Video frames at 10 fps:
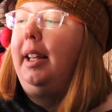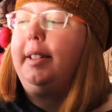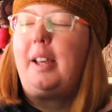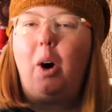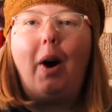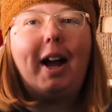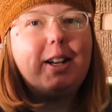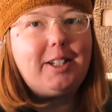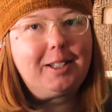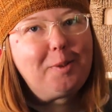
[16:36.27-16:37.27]
So
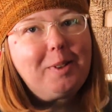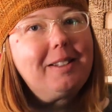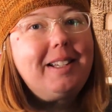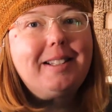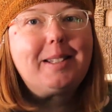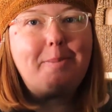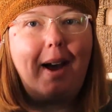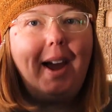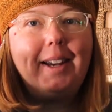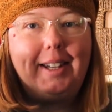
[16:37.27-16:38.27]
I just released
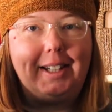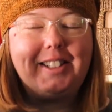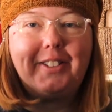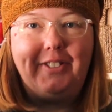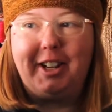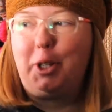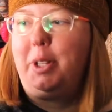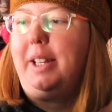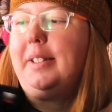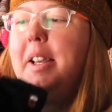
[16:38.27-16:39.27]
my need to finish
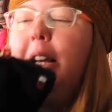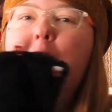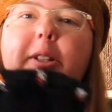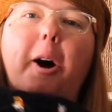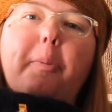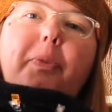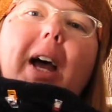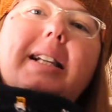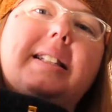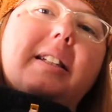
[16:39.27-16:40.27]
this. So
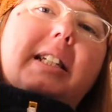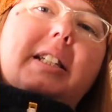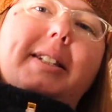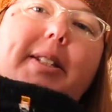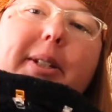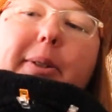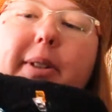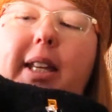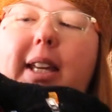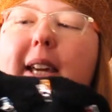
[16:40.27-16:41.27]
I still need to do
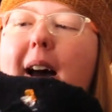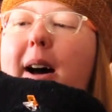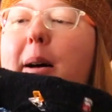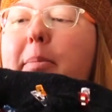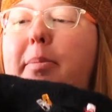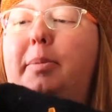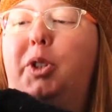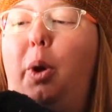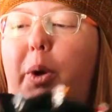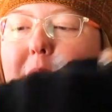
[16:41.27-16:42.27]
the
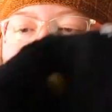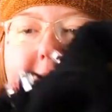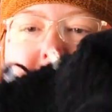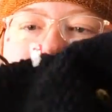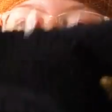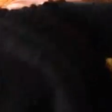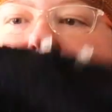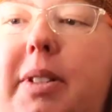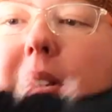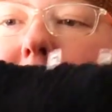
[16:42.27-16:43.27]
shoulder
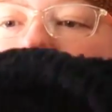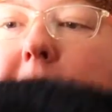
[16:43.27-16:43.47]
seams